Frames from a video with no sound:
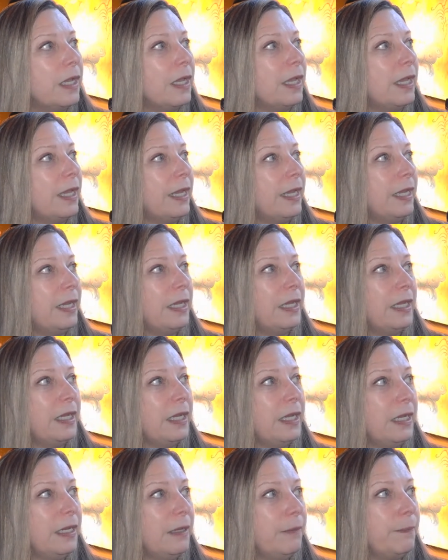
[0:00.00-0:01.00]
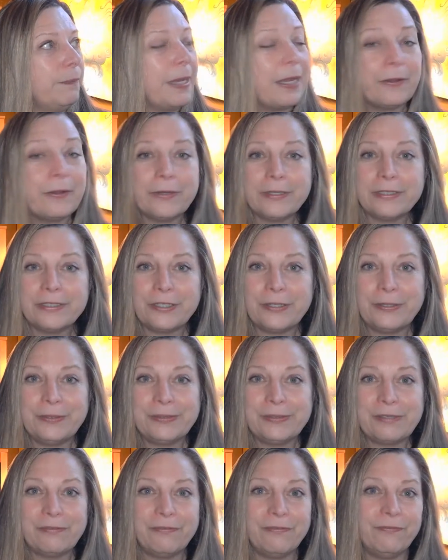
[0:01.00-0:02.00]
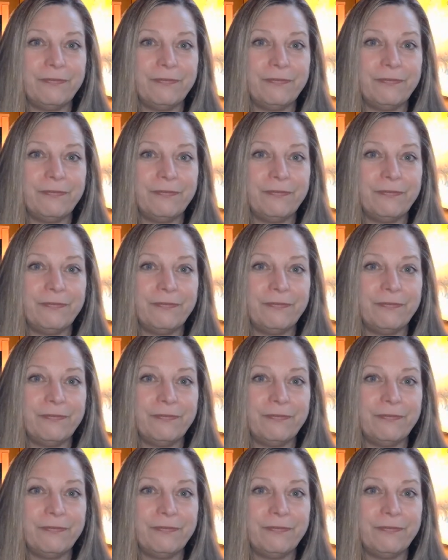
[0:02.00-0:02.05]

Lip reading: a parent who's